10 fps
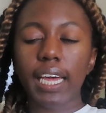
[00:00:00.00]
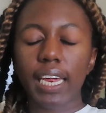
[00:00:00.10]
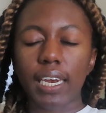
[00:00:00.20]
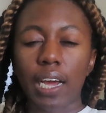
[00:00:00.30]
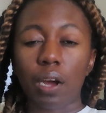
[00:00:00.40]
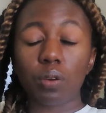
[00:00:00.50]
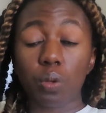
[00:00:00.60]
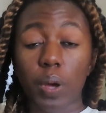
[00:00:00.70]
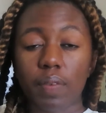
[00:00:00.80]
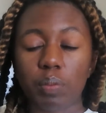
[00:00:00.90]
And now
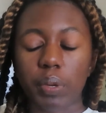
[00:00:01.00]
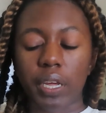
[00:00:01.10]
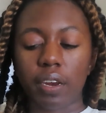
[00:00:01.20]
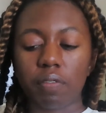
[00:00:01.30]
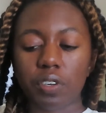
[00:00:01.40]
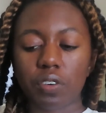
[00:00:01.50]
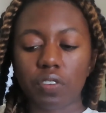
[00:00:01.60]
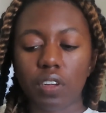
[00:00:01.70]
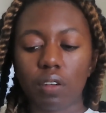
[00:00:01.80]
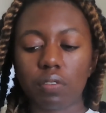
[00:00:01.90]
you have a plan for
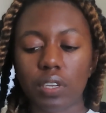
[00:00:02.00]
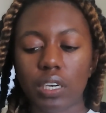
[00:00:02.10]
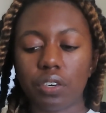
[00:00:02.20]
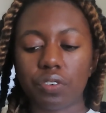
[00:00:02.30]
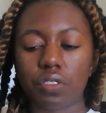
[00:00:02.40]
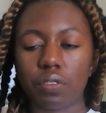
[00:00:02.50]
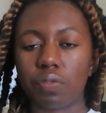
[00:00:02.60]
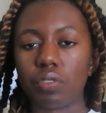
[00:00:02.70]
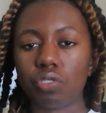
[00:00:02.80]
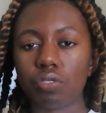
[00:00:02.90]
yourself 10 years in the
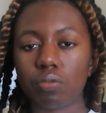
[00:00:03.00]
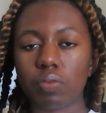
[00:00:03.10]
future